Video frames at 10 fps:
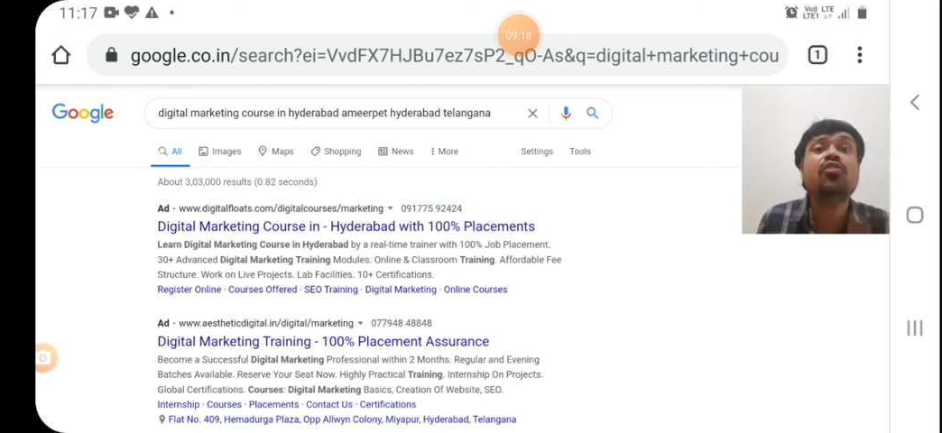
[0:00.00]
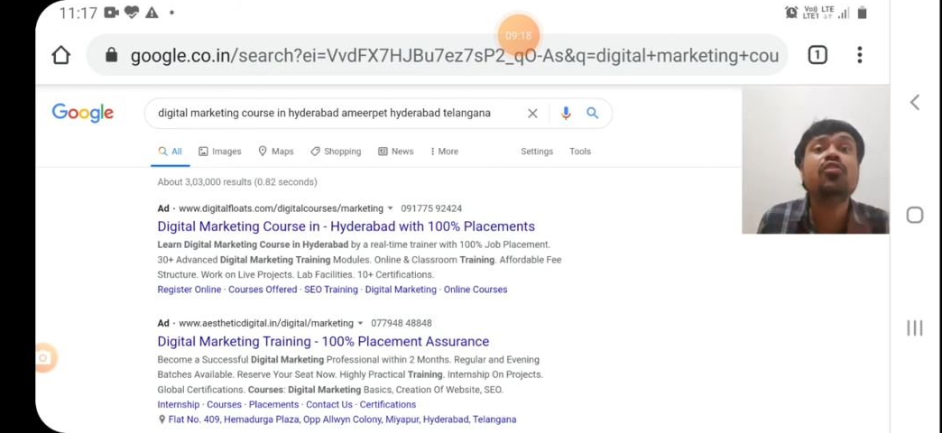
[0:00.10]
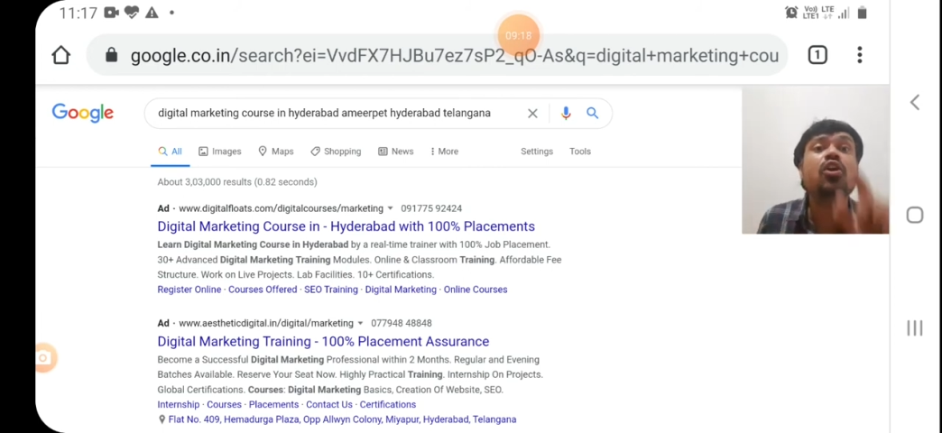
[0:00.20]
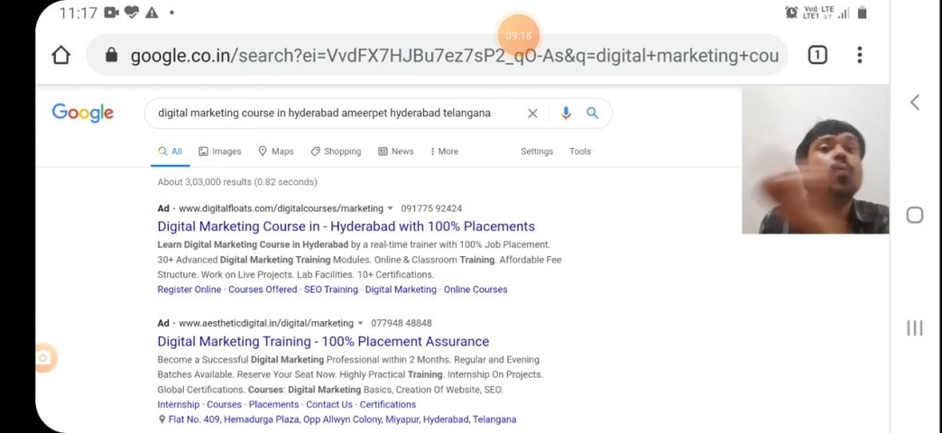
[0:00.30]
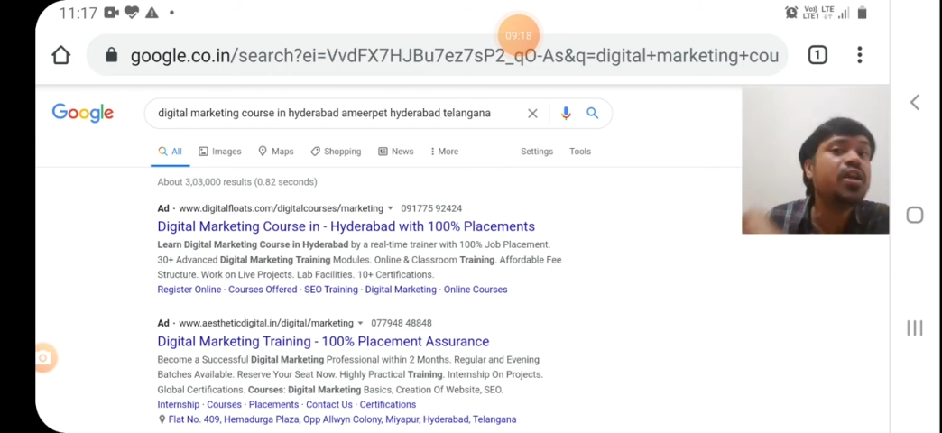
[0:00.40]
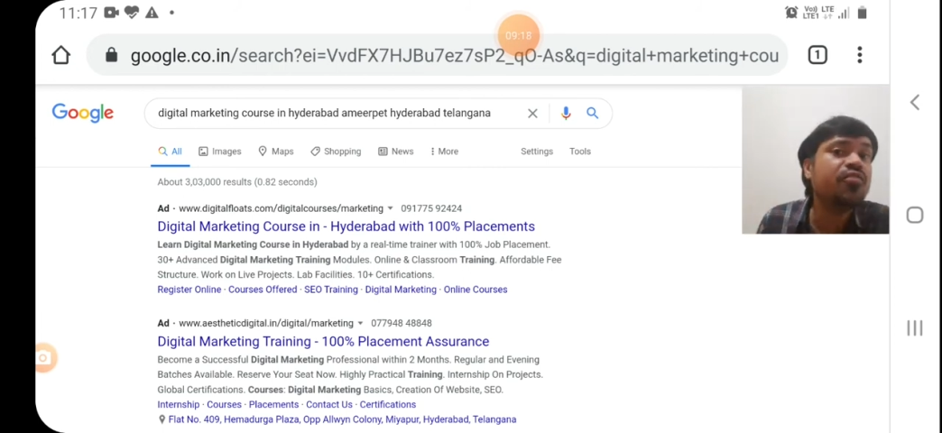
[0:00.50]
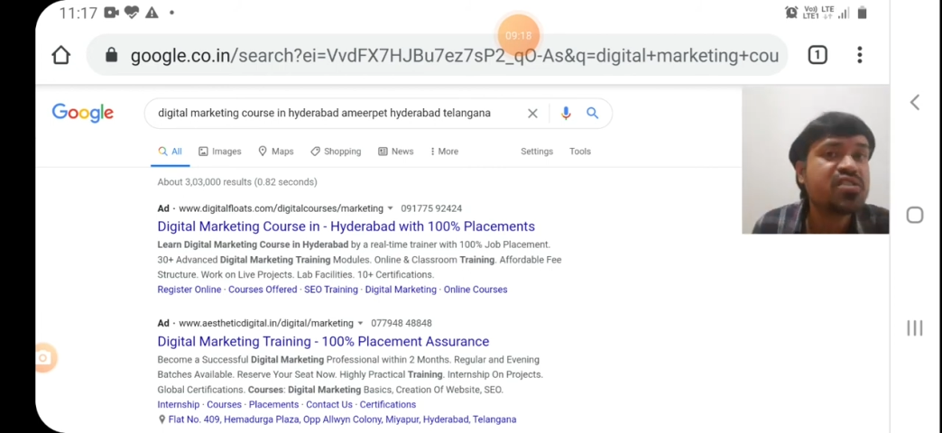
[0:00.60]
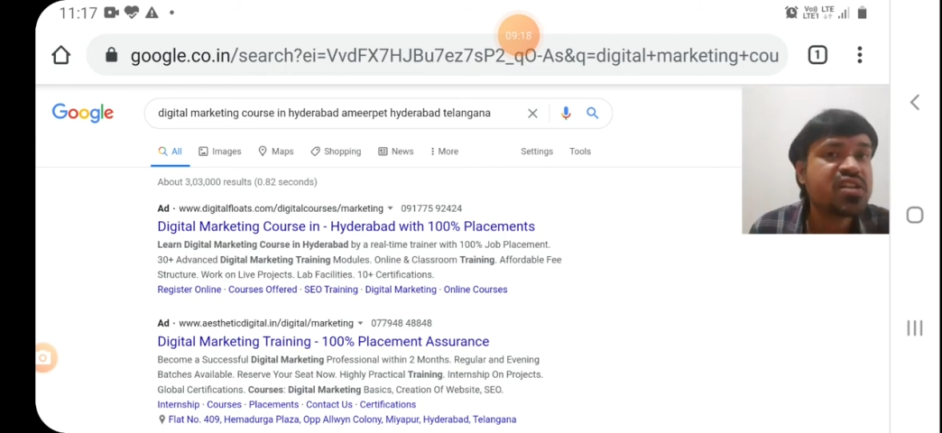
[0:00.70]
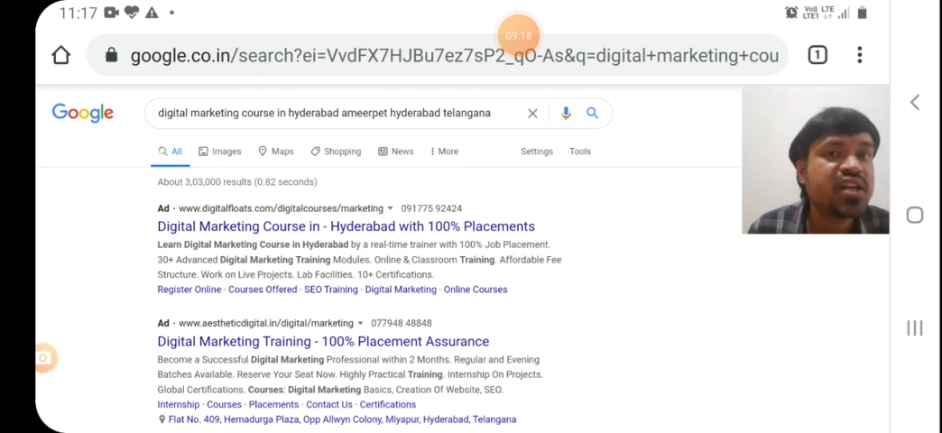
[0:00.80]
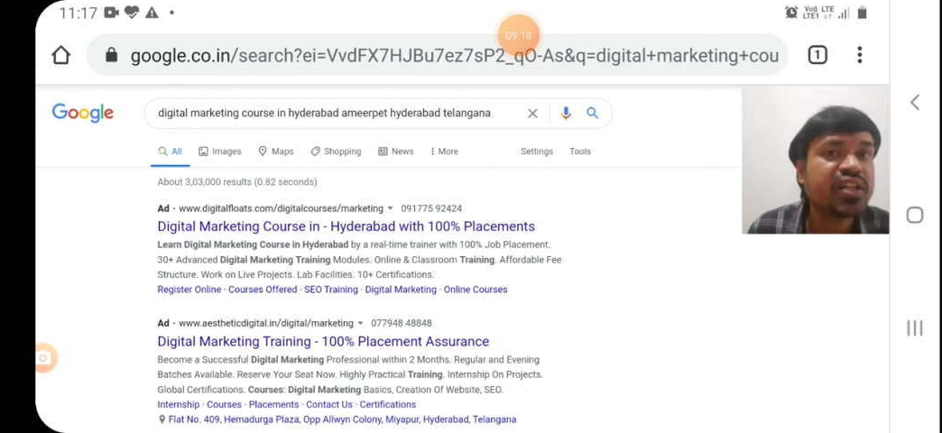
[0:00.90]
how many words
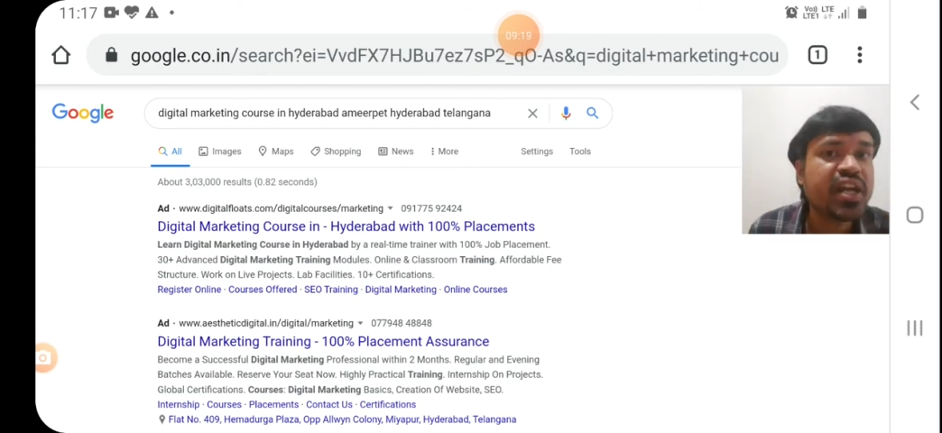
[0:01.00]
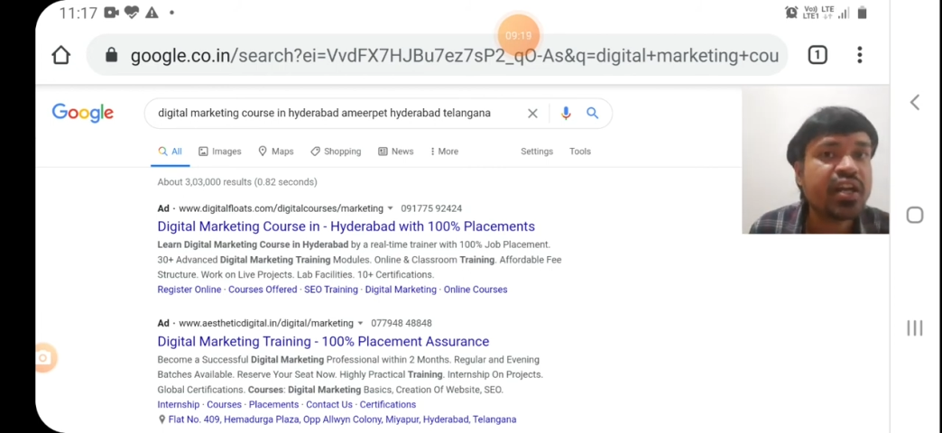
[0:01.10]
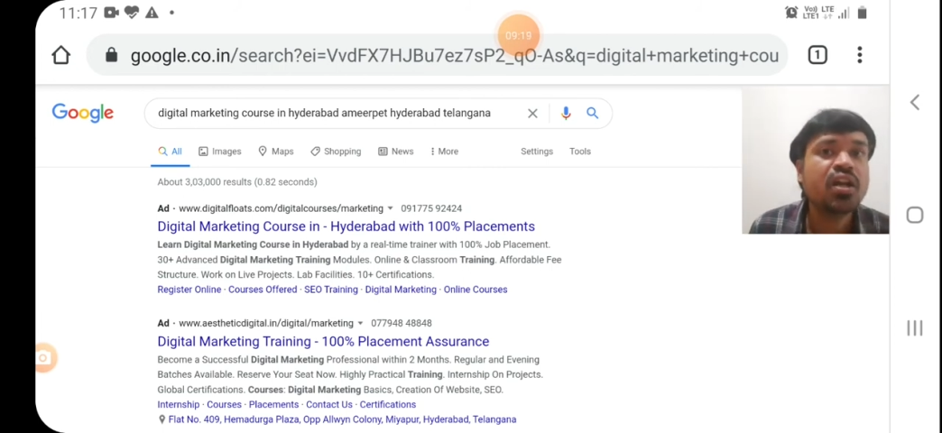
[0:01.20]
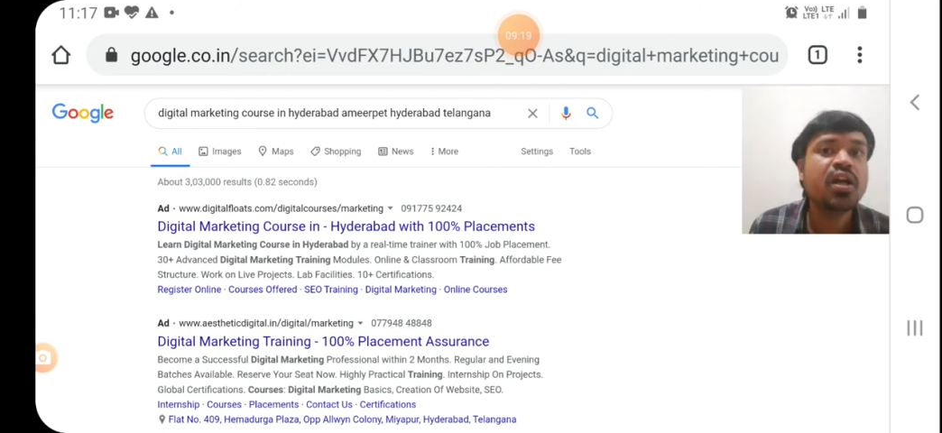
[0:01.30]
are there?